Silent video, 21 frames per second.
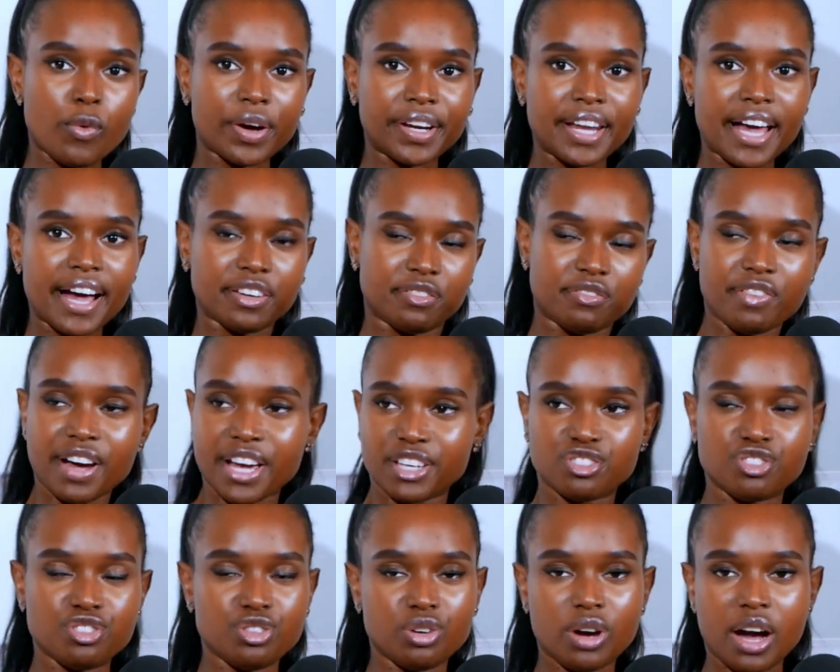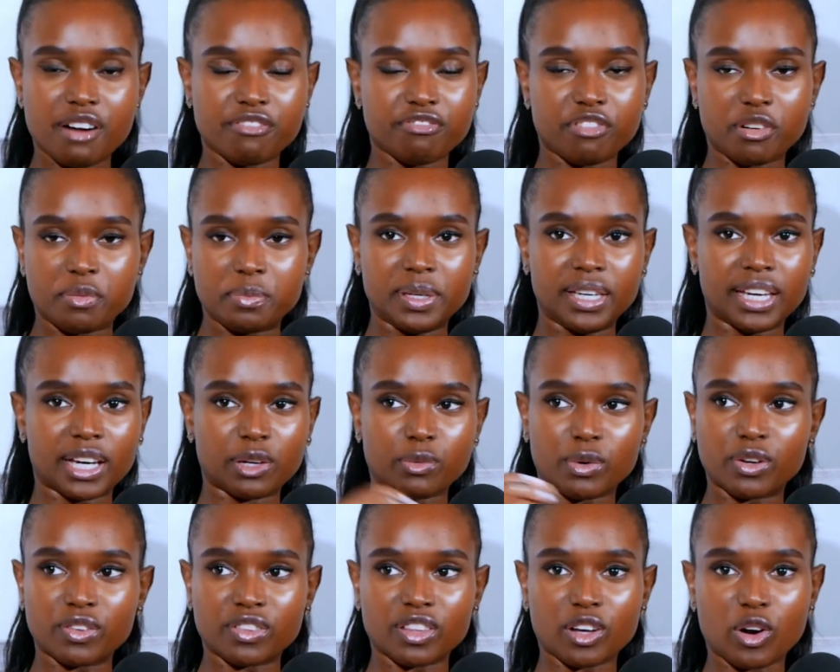What advice do you have for me?
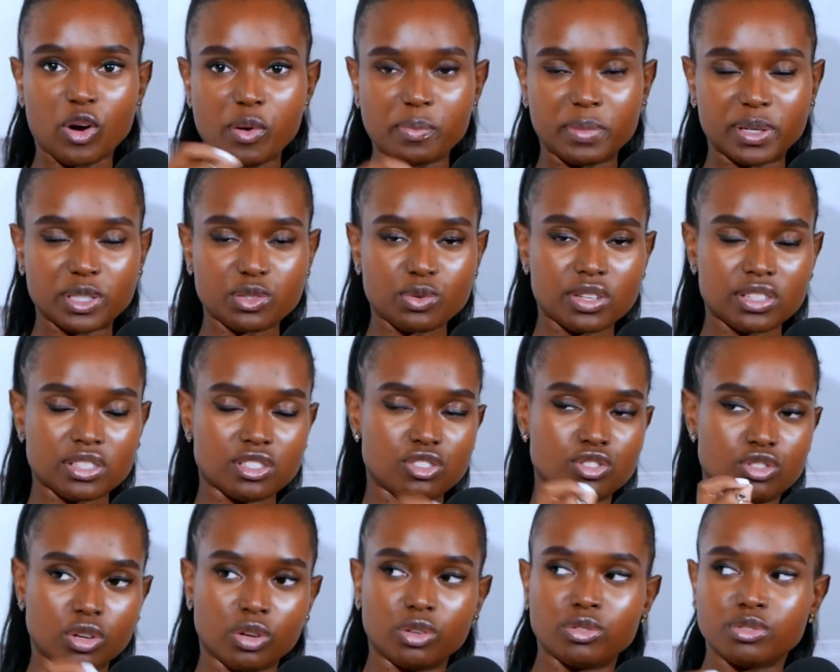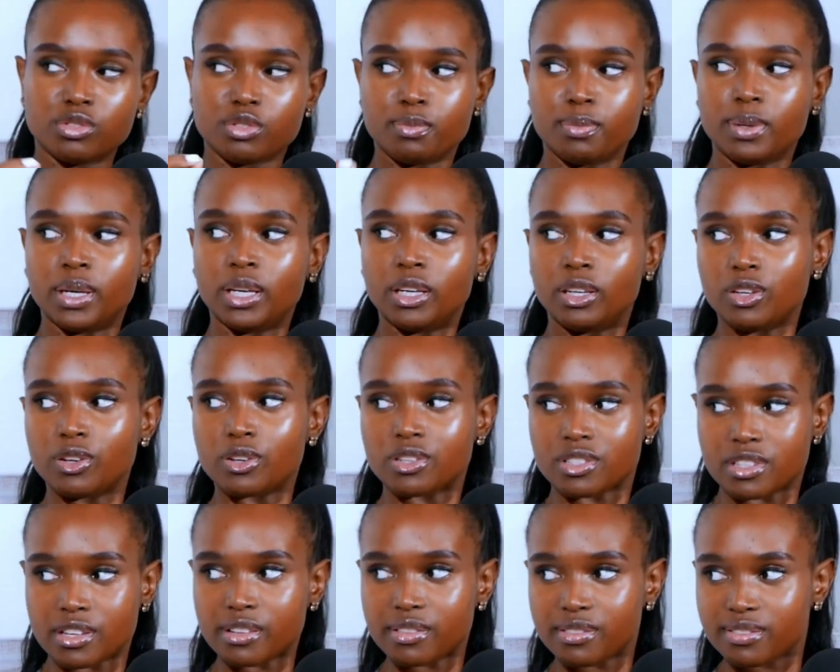And one of the comments was, don't be
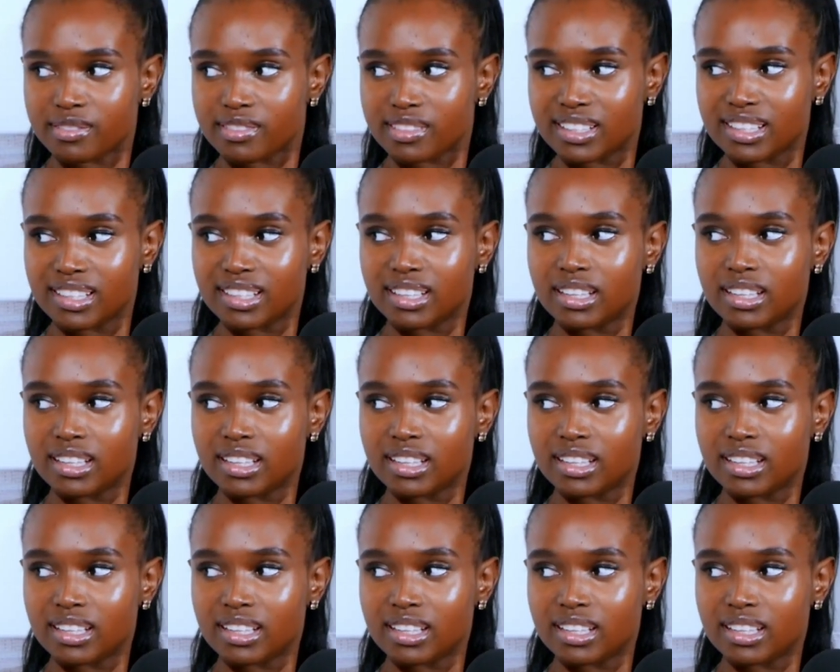yourself.